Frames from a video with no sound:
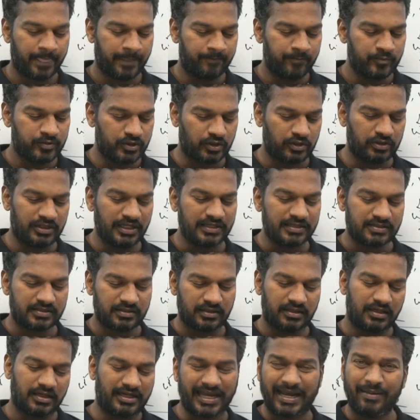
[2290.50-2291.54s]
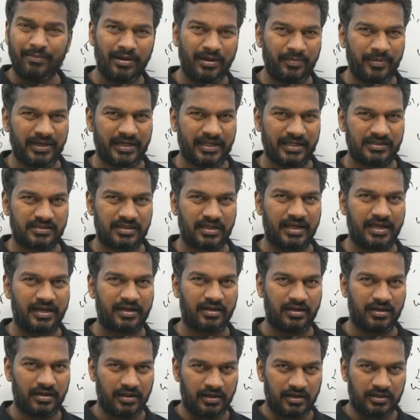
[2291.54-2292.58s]
So this time limit is there.
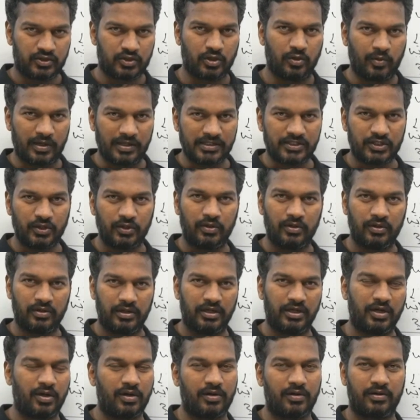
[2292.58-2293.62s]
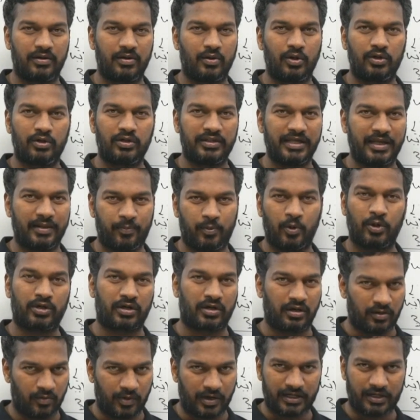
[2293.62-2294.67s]
So once you go to their
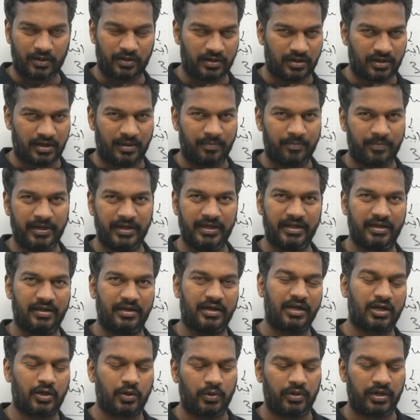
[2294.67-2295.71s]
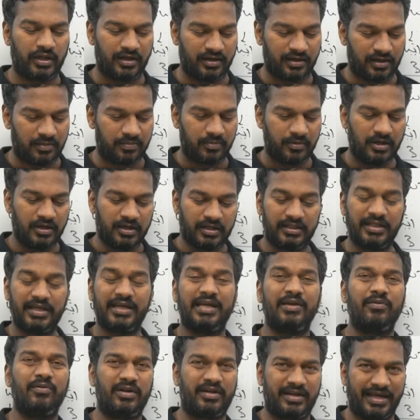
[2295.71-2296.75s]
portal, whatever company recruiting up, they
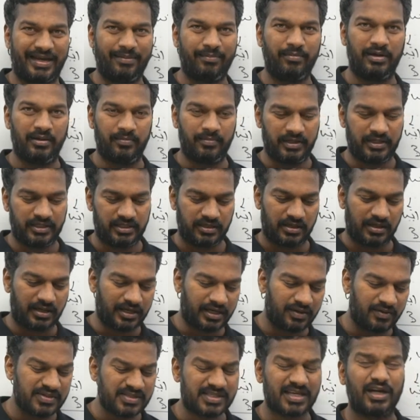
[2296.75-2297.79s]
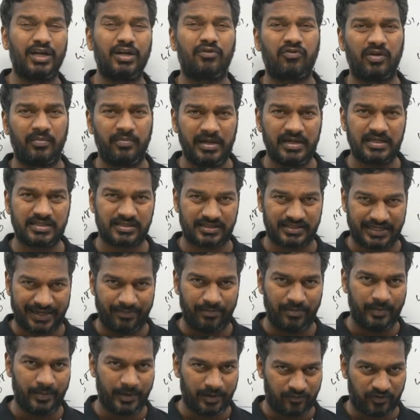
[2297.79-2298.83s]
give you time limit here. I given 75 minutes time
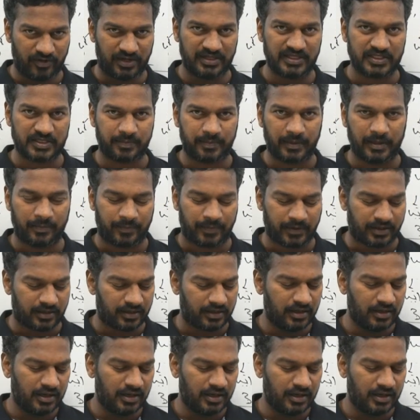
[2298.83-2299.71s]
limit for this paper.